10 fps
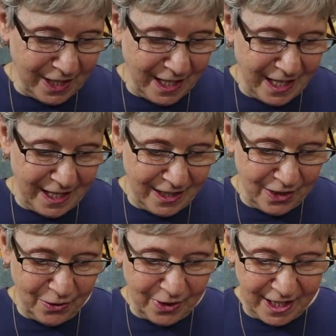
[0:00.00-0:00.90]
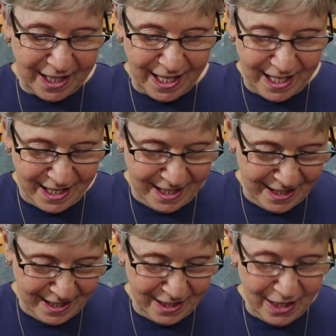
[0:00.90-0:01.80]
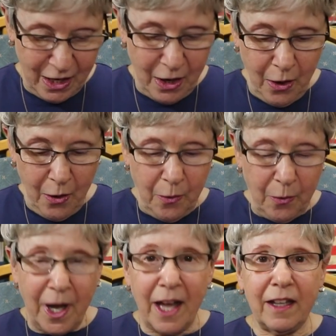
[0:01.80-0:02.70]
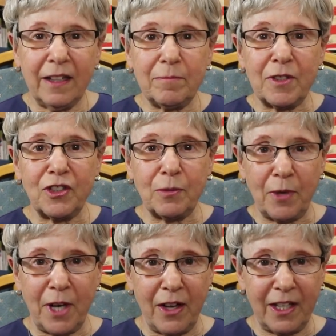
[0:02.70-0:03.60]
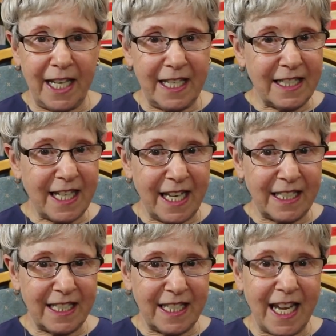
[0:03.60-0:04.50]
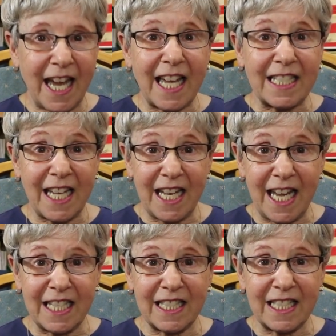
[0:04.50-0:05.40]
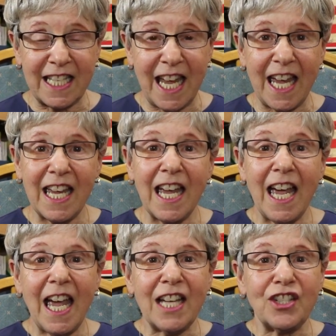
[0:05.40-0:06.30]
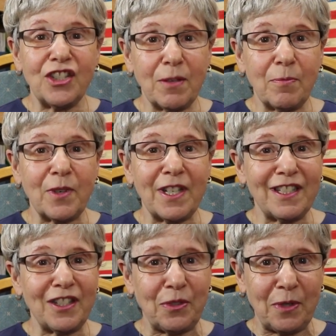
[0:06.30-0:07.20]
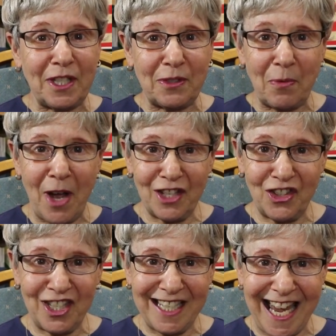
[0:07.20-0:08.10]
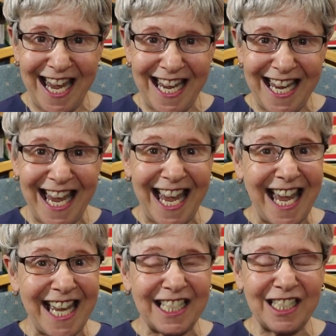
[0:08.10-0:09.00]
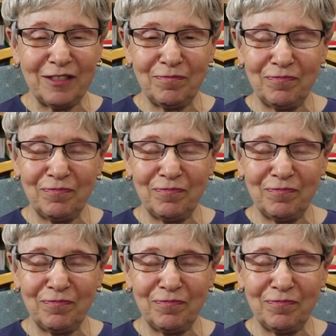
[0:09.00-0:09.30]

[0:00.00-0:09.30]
Okay, okay. Well, Mr. Brown laid his egg today. I got 10 eggs today. Jim went to do his wash today, and